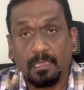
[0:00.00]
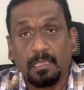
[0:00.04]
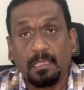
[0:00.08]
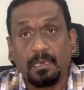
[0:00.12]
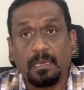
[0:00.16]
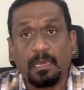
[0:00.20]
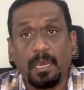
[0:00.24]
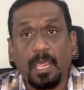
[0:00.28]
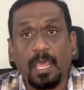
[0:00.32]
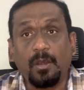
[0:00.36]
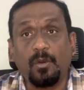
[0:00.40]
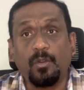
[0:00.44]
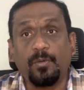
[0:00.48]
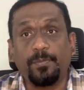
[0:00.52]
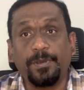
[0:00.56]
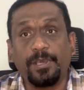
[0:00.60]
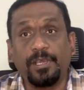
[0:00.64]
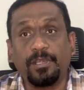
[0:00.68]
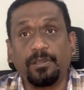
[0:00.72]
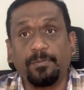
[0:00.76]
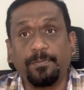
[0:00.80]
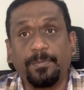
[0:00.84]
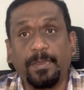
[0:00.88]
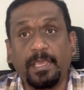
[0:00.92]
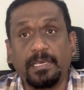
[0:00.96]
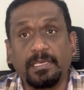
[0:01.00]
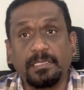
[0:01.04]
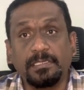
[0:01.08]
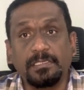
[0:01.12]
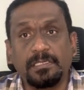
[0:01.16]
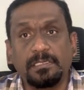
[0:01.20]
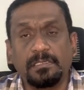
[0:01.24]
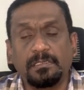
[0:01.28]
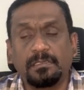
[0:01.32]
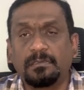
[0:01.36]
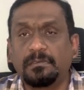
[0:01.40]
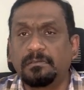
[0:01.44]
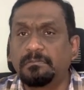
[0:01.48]
non-open item
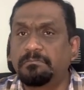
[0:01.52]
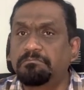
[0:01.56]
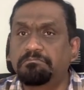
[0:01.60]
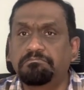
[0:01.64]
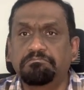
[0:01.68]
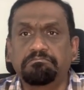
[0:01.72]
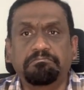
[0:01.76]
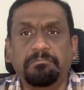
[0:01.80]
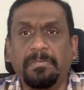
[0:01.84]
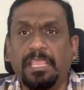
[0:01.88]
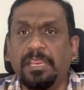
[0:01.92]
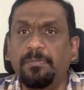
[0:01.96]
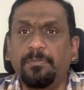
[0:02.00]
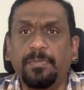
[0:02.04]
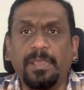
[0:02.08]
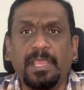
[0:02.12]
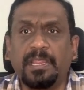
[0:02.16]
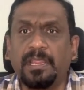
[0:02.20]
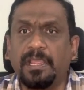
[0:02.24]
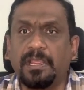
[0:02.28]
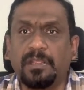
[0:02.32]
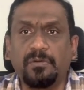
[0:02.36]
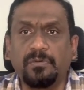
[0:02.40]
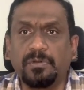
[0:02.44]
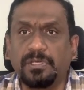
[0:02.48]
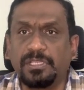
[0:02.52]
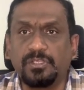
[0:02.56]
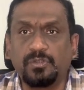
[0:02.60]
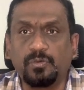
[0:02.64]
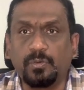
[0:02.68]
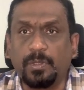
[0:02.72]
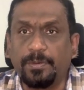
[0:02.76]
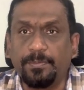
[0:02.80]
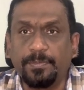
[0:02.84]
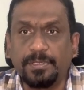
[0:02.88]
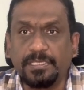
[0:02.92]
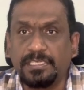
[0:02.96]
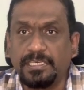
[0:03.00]
managed? Main bank account is
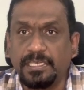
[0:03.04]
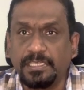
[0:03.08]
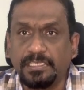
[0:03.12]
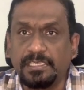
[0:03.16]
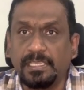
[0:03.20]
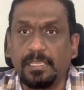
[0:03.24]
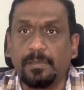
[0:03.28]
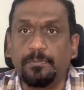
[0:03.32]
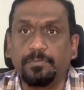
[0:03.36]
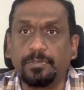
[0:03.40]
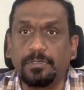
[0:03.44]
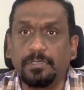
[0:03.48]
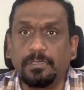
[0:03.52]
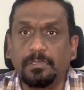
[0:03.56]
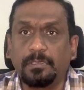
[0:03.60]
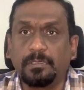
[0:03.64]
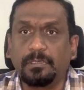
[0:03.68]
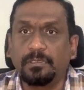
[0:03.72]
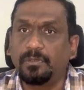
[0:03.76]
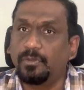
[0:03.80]
one best example.